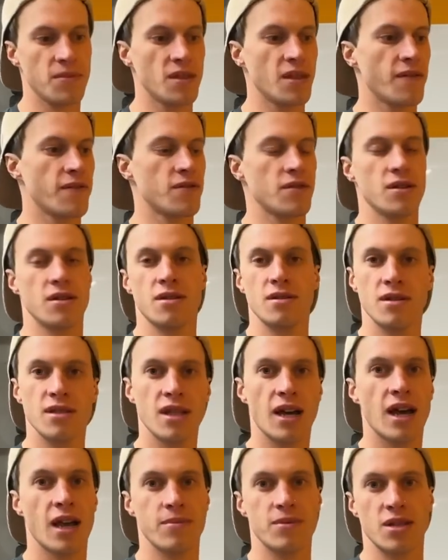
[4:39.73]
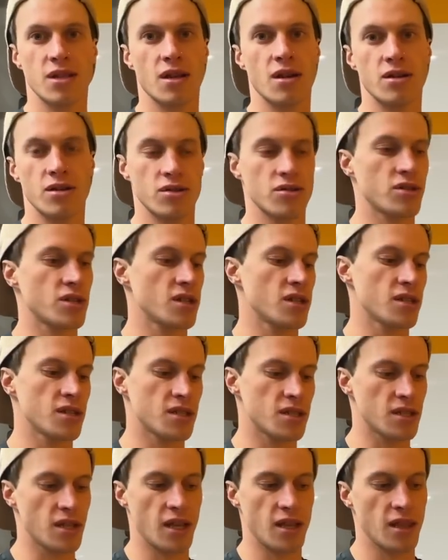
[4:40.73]
different types of
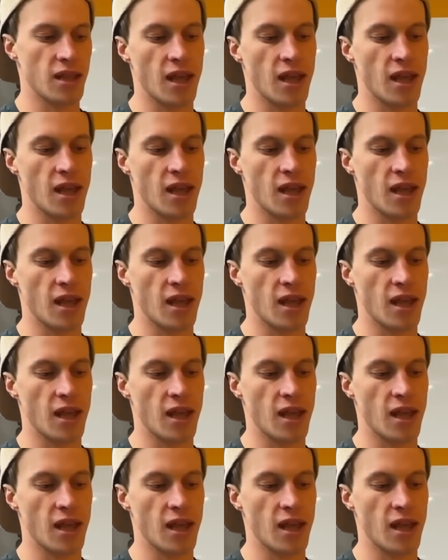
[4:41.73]
cartridges and